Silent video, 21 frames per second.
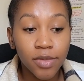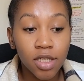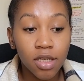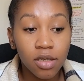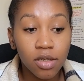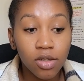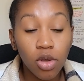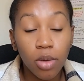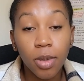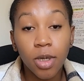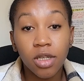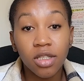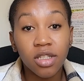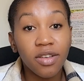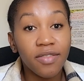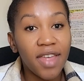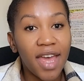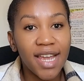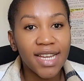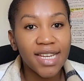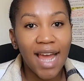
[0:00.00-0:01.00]
So because of
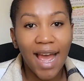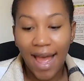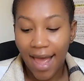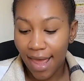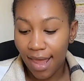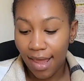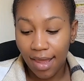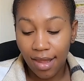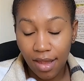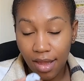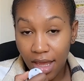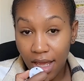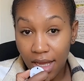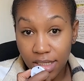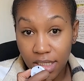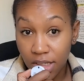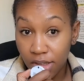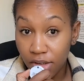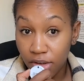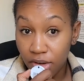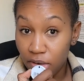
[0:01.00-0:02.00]
that, I
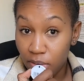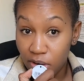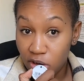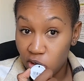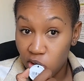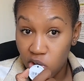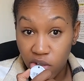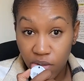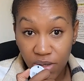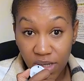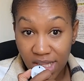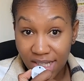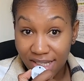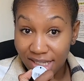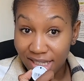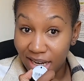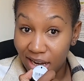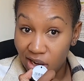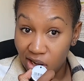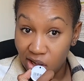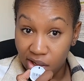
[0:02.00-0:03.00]
didn't know what to do with this
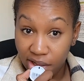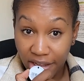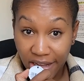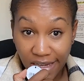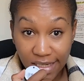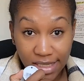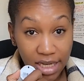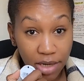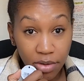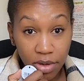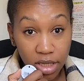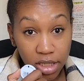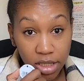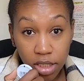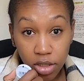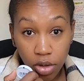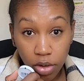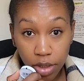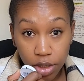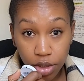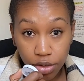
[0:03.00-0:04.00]
channel. I genuinely didn't
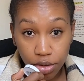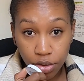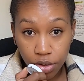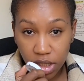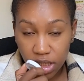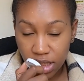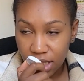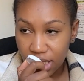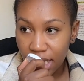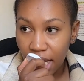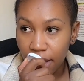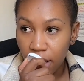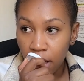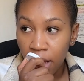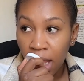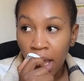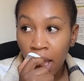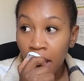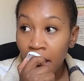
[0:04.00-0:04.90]
know what to do with this channel.